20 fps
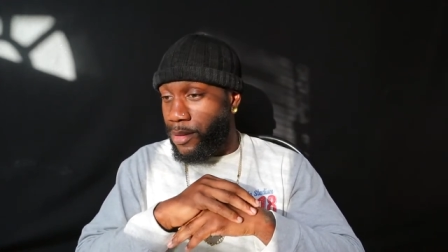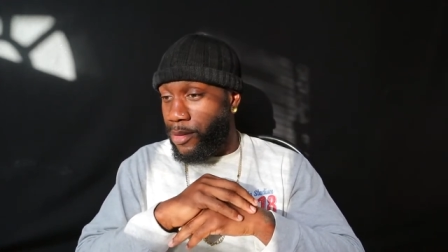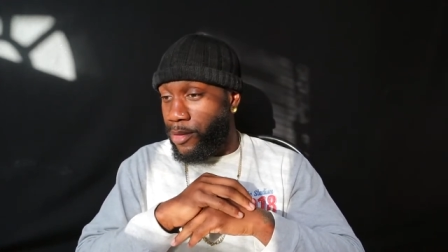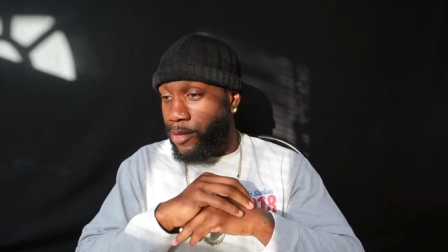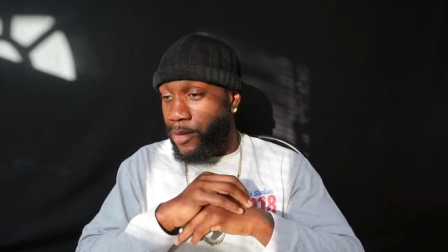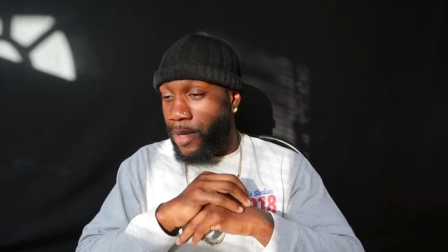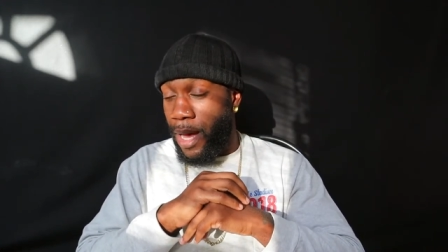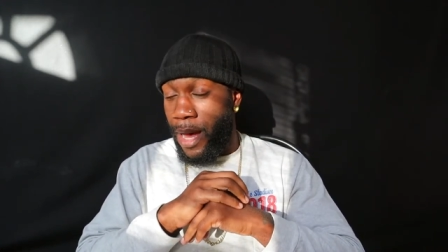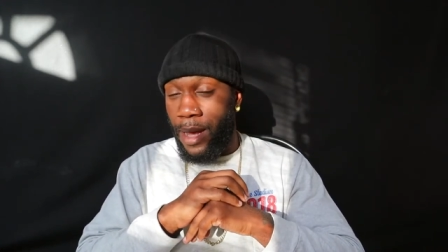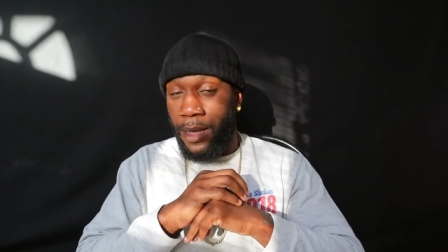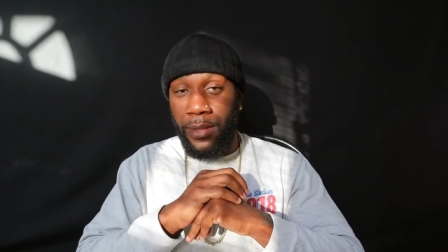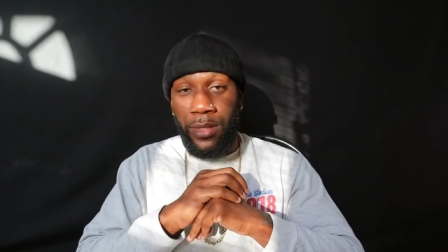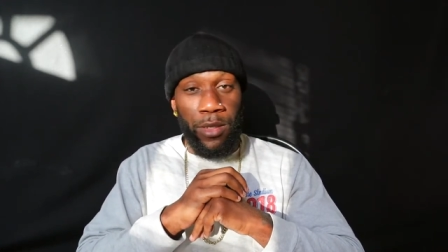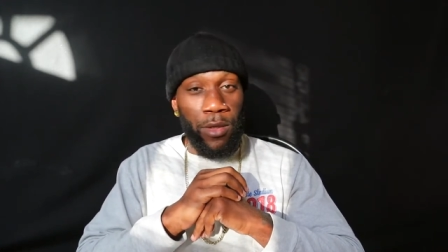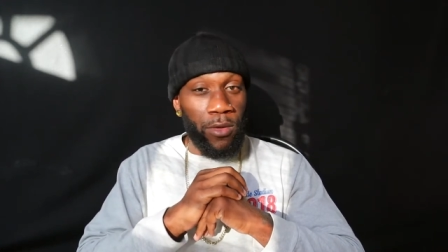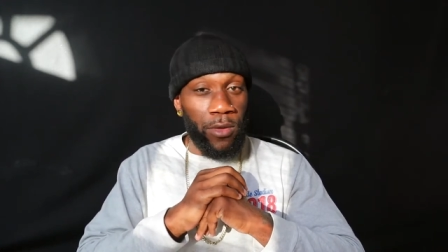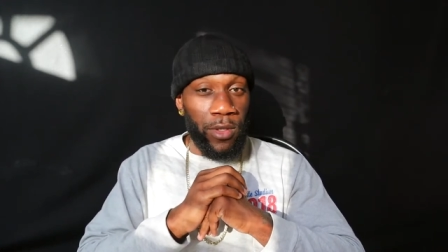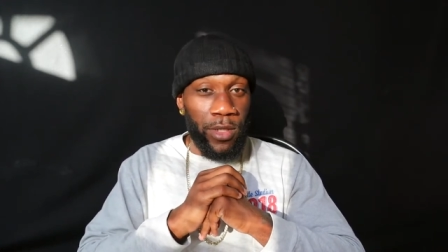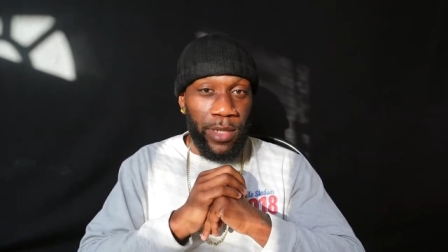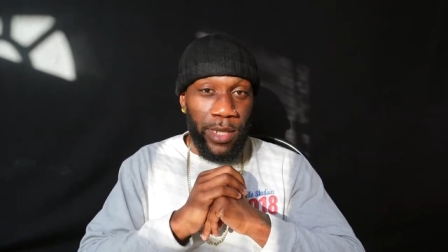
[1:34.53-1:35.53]
You guys
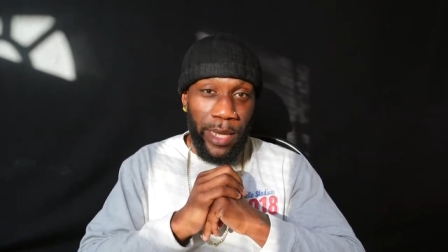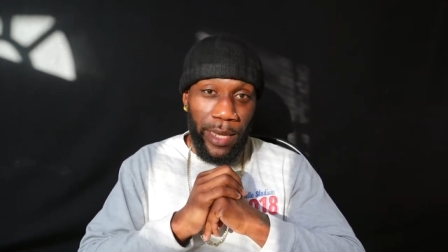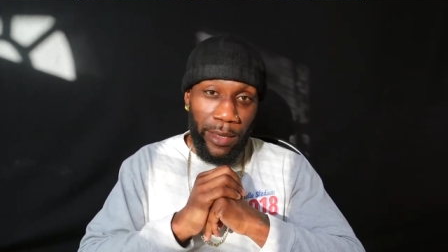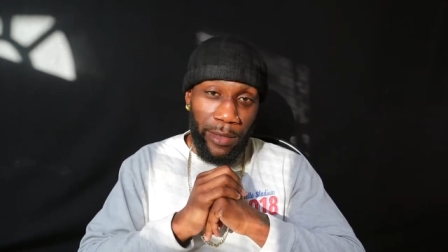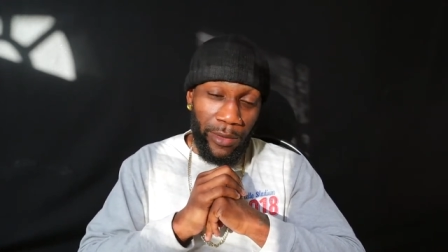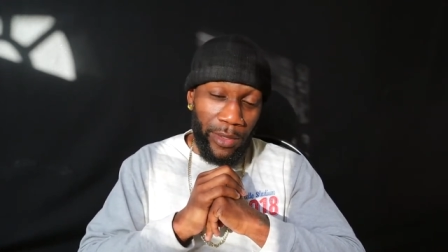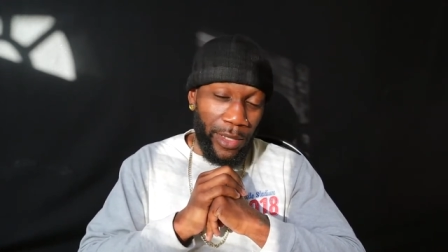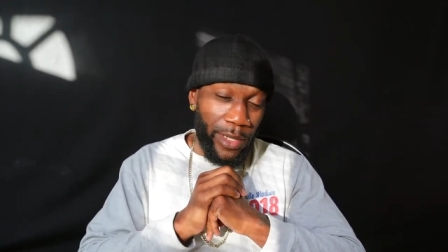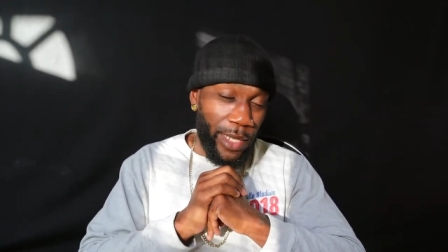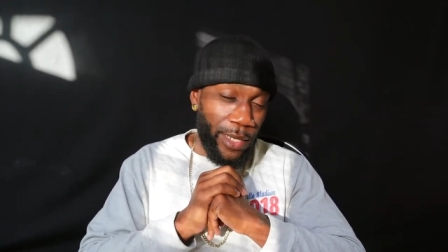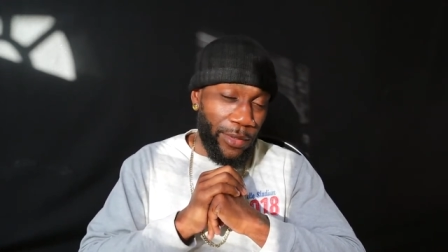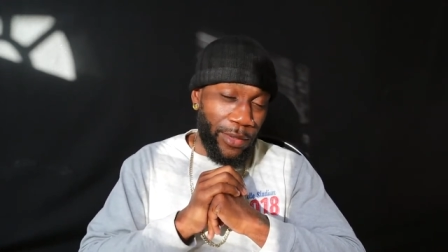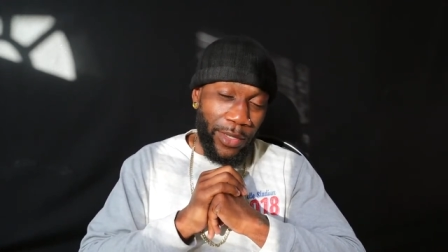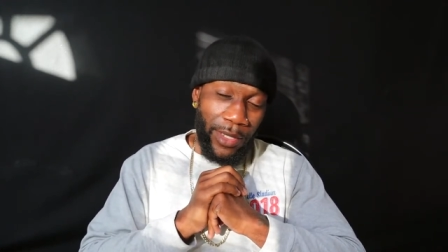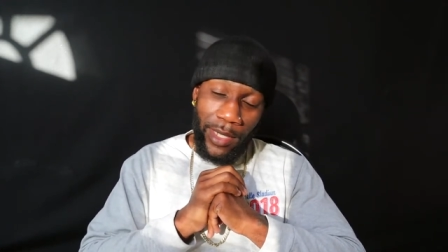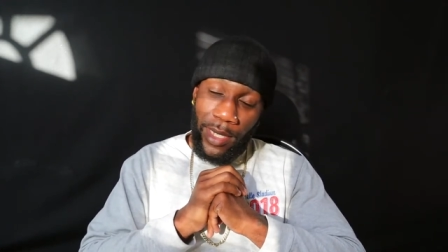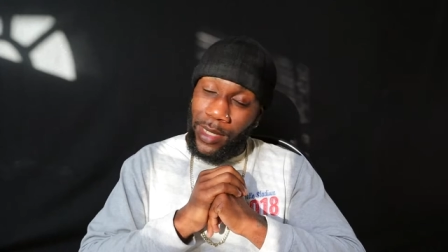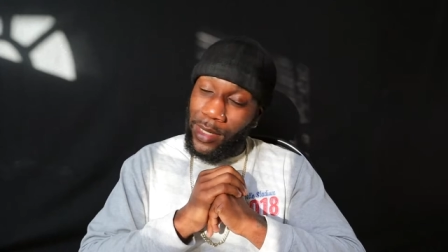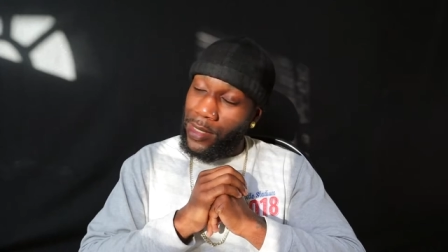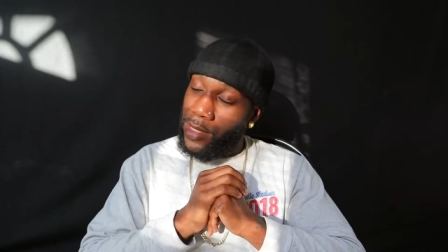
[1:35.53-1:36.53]
know Steel, Steel's
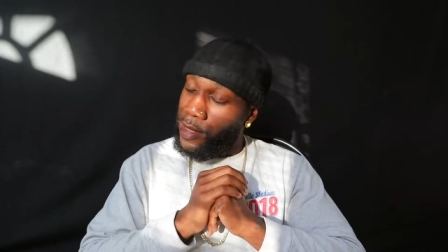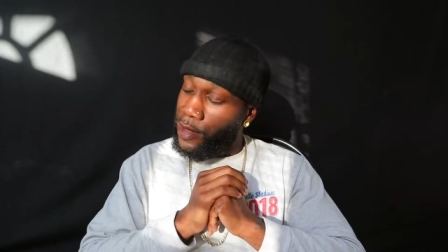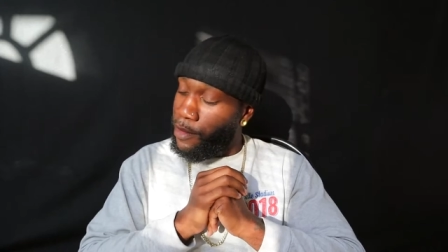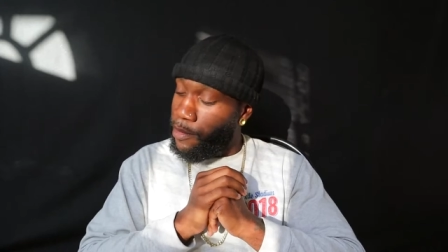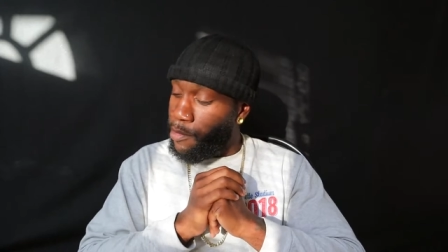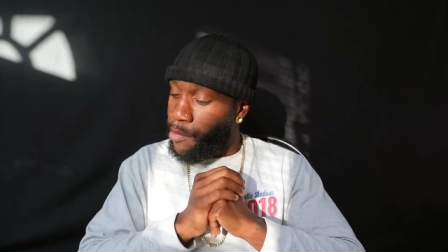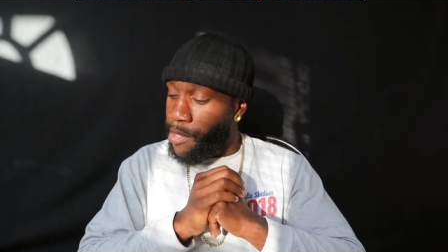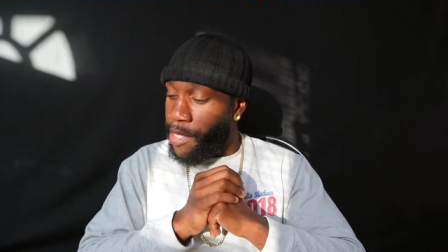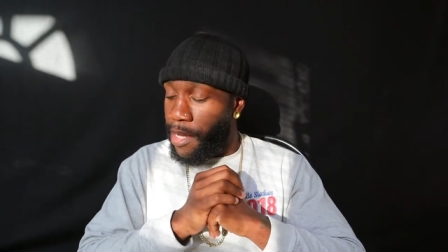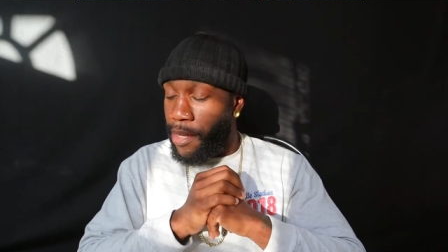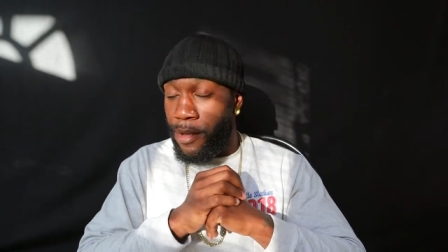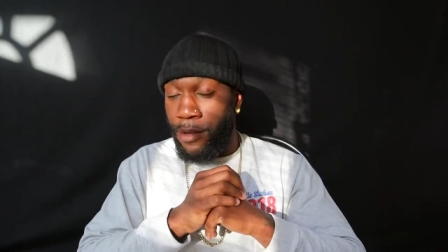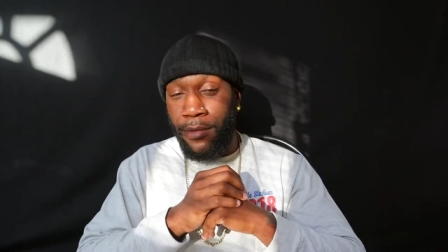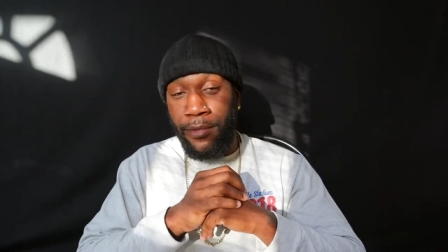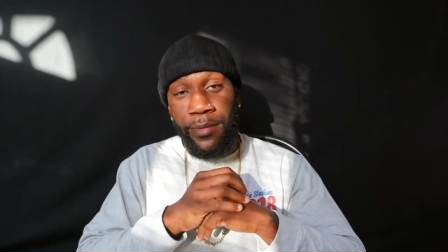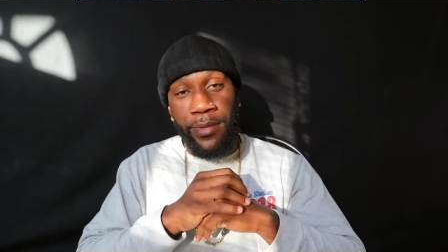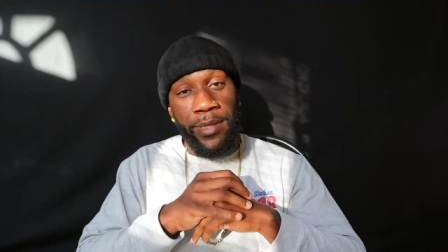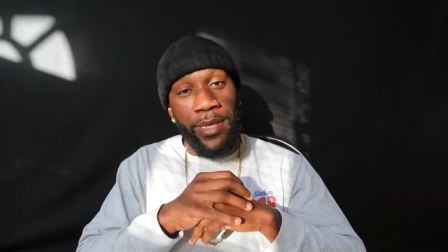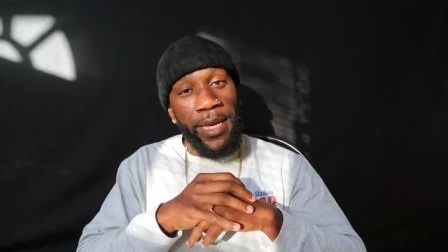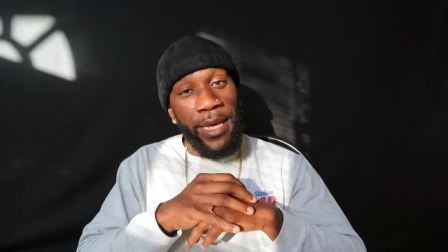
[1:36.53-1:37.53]
Kitchen. We
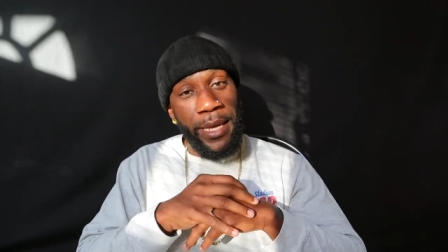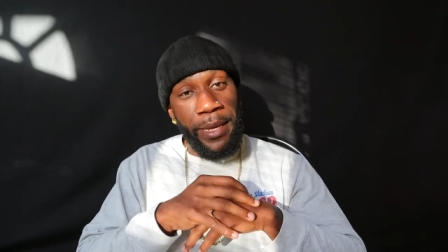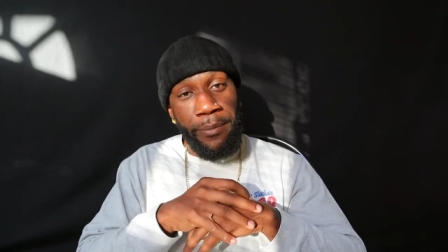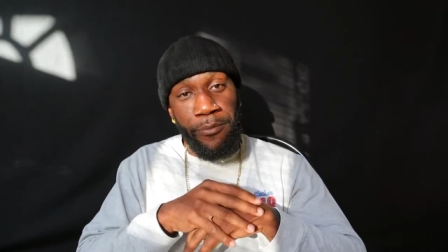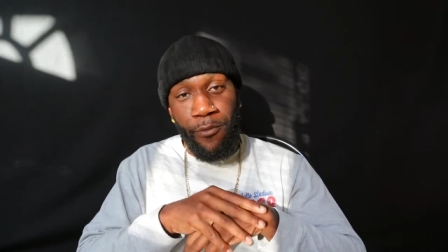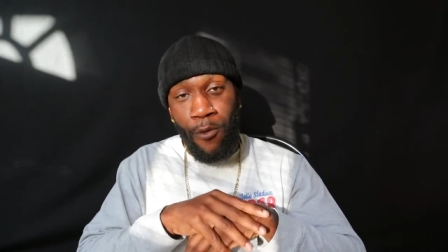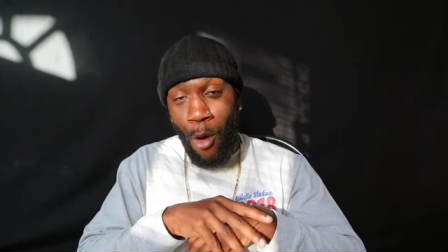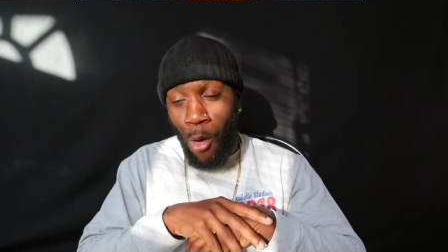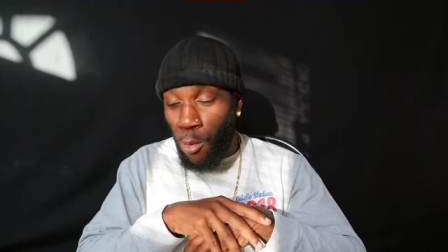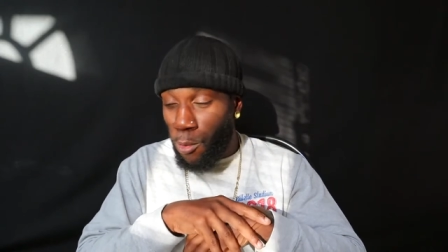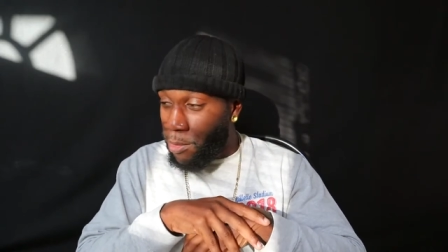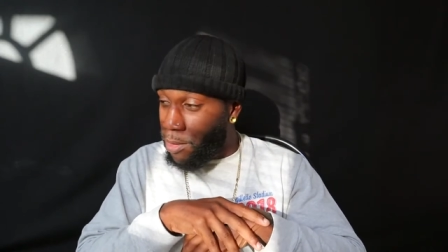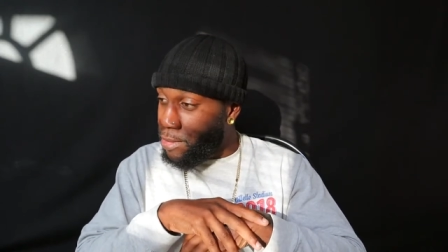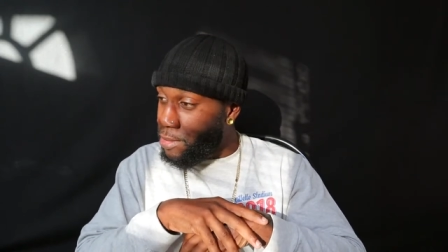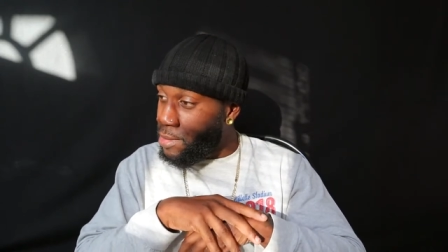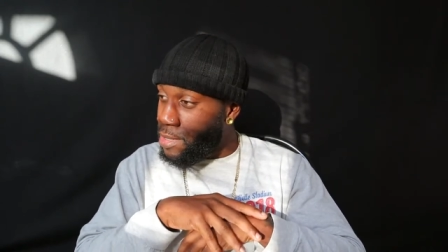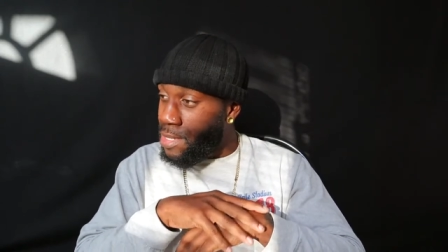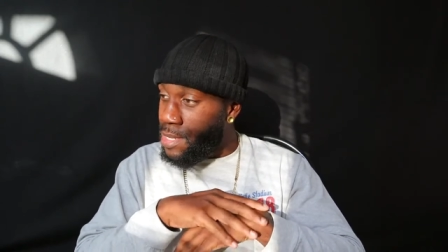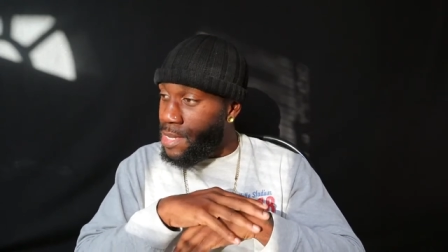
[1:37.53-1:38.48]
gonna keep rolling,